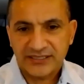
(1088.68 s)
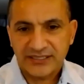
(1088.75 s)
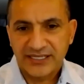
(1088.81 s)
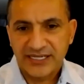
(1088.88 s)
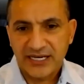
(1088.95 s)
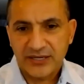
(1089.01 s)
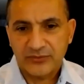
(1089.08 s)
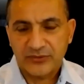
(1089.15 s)
think the
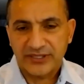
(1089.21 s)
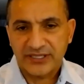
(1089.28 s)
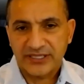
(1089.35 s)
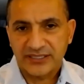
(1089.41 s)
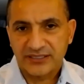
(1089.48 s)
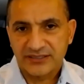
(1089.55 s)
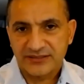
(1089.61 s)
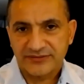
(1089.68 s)

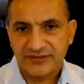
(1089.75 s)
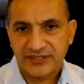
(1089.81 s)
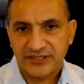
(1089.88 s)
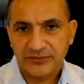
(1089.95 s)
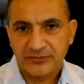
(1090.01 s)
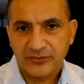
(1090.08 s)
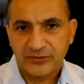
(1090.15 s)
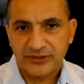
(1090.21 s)
networking is a
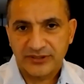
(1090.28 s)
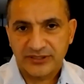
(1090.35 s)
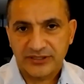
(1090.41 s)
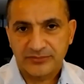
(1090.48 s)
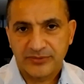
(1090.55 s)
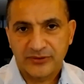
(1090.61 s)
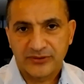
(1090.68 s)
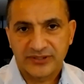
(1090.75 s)
very important
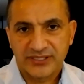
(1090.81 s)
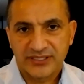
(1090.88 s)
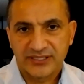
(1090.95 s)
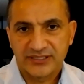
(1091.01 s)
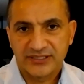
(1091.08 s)
component of